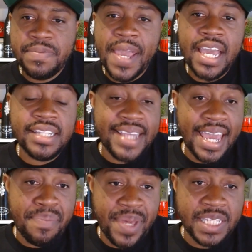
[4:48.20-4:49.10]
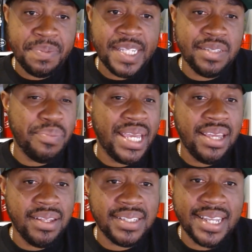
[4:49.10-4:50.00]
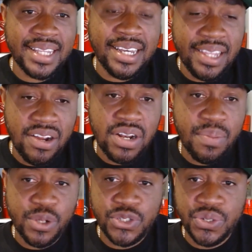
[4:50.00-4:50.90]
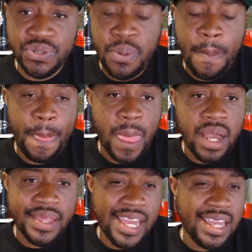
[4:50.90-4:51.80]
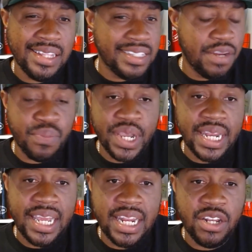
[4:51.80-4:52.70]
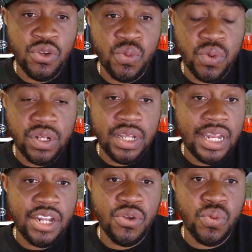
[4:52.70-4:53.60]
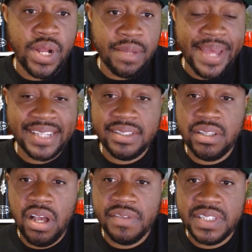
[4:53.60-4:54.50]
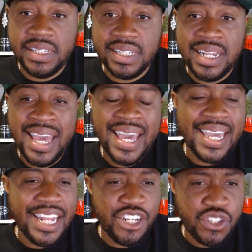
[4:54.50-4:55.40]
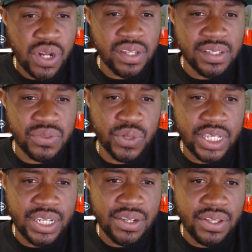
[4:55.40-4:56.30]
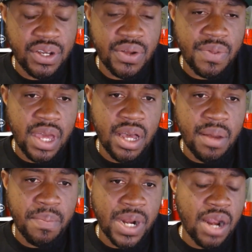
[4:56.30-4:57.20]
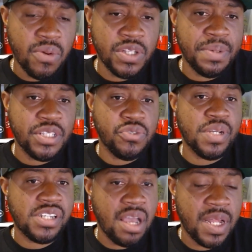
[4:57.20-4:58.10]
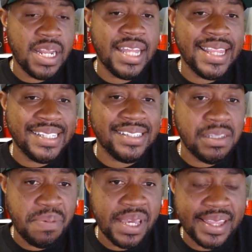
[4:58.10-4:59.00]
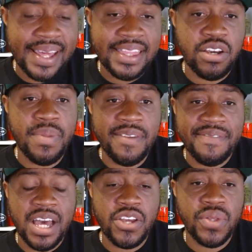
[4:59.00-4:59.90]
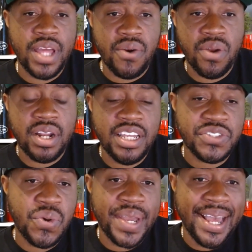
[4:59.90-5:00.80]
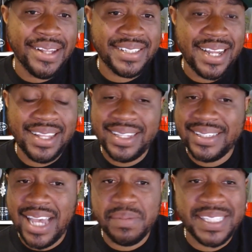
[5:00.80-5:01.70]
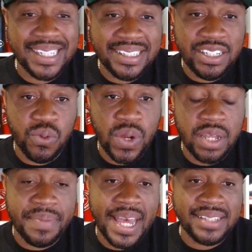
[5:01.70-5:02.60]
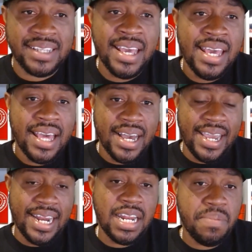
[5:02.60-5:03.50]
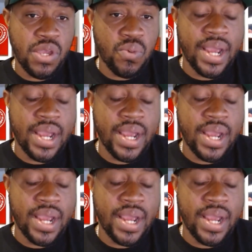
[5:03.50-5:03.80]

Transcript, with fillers: Speaking of Tank Bigsby, to me, he looks like the clear number two. Uh, they didn't bring in any new any new running backs this offseason. He did struggle his rookie year though, um, but I don't want to spend too much time on it. This is a pick that I think will be value later on. He's going outside of like the top 60 running backs uh, in ADP